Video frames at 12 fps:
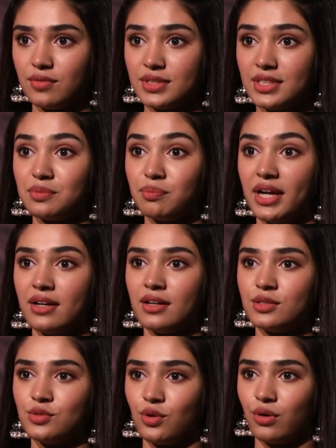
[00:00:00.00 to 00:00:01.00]
which has made her
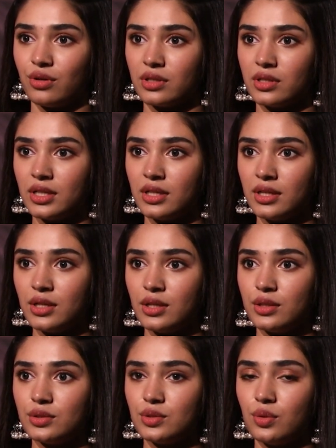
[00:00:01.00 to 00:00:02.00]
strong.
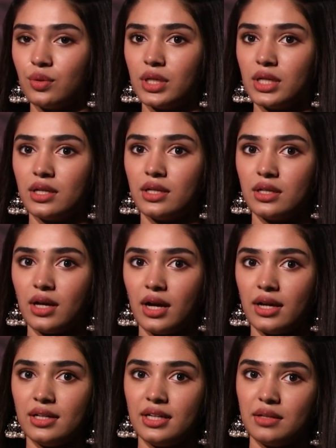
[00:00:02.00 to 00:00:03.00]
So
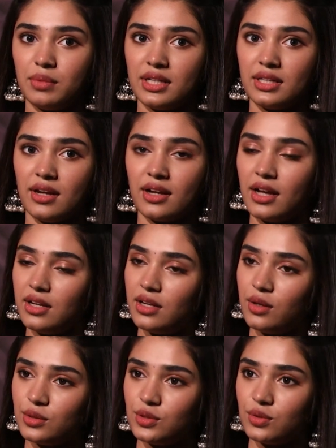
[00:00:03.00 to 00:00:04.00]
ante me tana
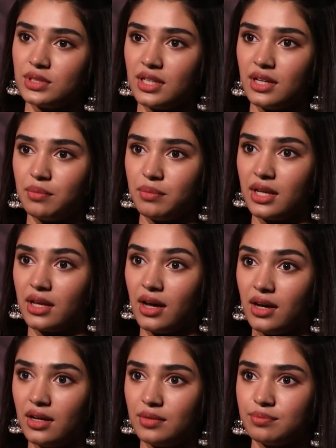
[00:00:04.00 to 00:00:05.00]
kallalo chuste meeka,
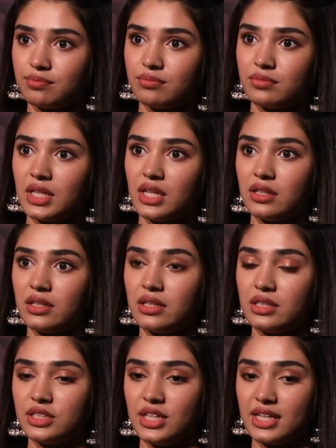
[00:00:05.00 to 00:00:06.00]

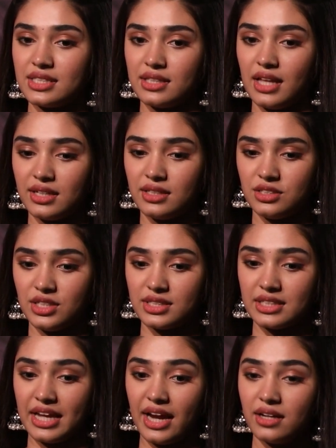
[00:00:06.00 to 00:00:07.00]
she has that, she's
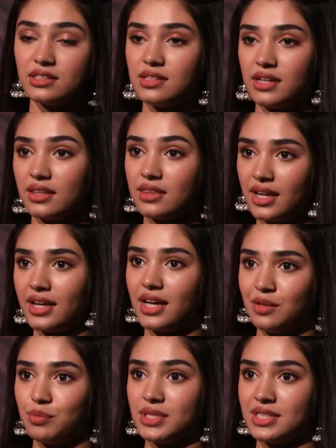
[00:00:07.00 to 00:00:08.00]
gained strength ani
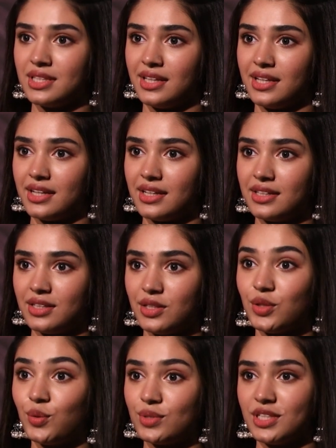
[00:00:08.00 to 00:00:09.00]
kanipistadi
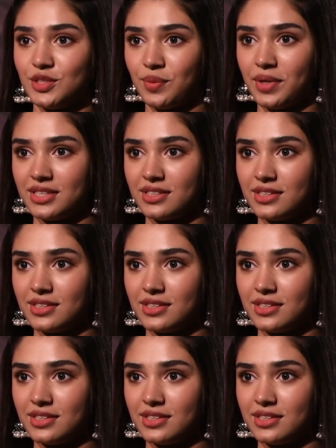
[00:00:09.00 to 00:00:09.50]
through situations,